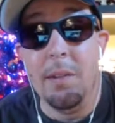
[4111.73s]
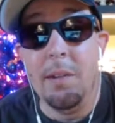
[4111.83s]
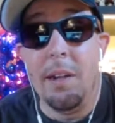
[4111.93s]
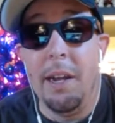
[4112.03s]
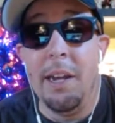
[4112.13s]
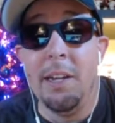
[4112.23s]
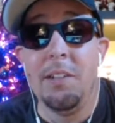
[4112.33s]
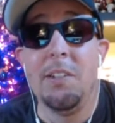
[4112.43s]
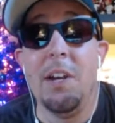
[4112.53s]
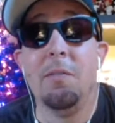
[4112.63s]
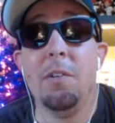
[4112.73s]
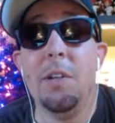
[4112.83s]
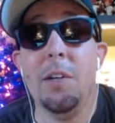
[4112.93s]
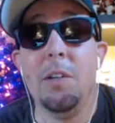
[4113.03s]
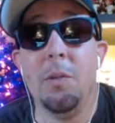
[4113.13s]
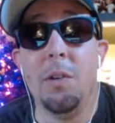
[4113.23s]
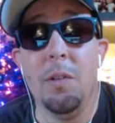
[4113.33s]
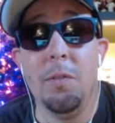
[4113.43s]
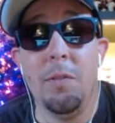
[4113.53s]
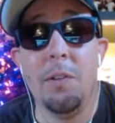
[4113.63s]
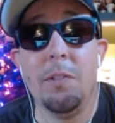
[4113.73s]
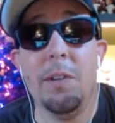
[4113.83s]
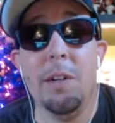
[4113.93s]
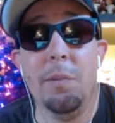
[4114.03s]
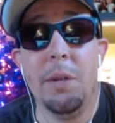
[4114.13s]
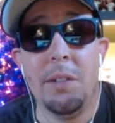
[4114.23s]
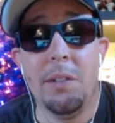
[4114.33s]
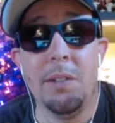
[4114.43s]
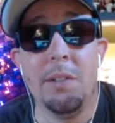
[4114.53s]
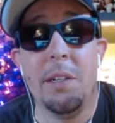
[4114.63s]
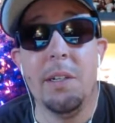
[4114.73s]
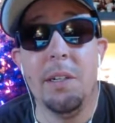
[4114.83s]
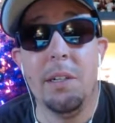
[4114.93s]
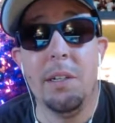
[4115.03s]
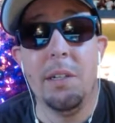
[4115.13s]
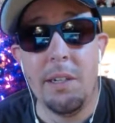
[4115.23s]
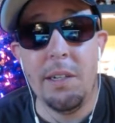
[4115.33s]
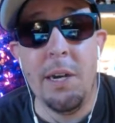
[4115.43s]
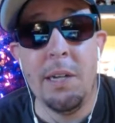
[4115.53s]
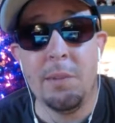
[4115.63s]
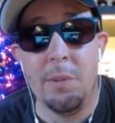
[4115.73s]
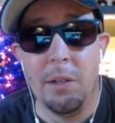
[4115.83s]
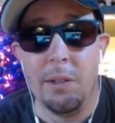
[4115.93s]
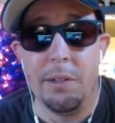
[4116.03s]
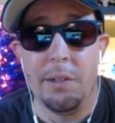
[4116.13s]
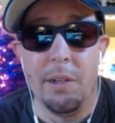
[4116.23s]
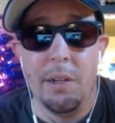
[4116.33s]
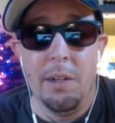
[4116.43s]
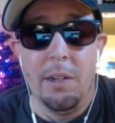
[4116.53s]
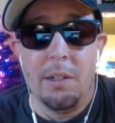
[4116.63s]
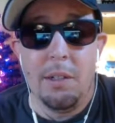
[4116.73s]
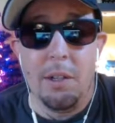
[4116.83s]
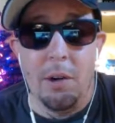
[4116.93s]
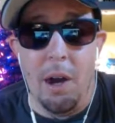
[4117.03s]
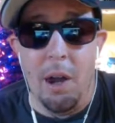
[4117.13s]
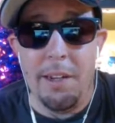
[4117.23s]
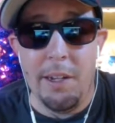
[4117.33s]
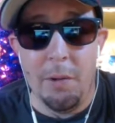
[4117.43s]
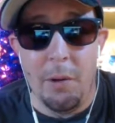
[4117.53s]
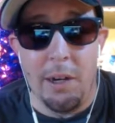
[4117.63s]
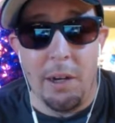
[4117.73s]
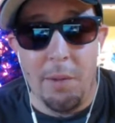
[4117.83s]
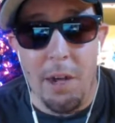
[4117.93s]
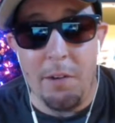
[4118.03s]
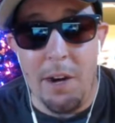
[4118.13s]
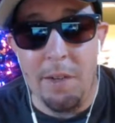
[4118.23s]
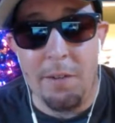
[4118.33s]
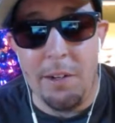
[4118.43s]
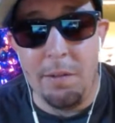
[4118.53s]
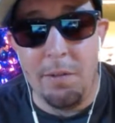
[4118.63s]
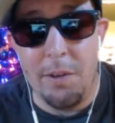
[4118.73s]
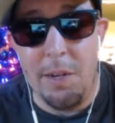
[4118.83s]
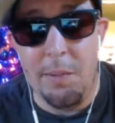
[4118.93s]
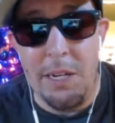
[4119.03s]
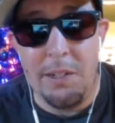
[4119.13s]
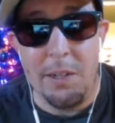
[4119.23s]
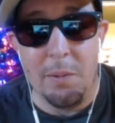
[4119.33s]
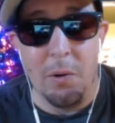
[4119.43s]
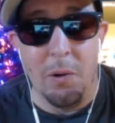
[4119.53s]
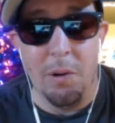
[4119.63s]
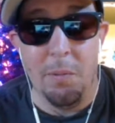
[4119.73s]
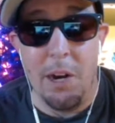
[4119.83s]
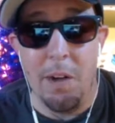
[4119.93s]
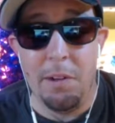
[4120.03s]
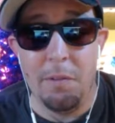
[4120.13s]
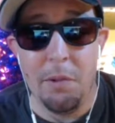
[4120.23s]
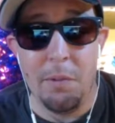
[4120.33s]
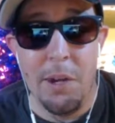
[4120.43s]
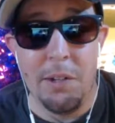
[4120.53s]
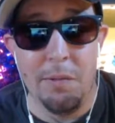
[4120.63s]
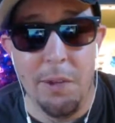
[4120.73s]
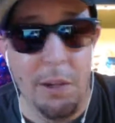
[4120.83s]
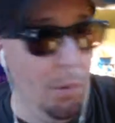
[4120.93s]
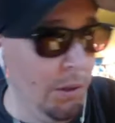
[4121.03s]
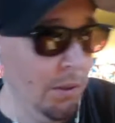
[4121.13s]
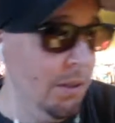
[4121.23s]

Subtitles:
And several years worth of first-round picks in the Dynasty Basketball leagues. So I tell you what, I'm not drafting for team needs anymore. I'm drafting what's best available.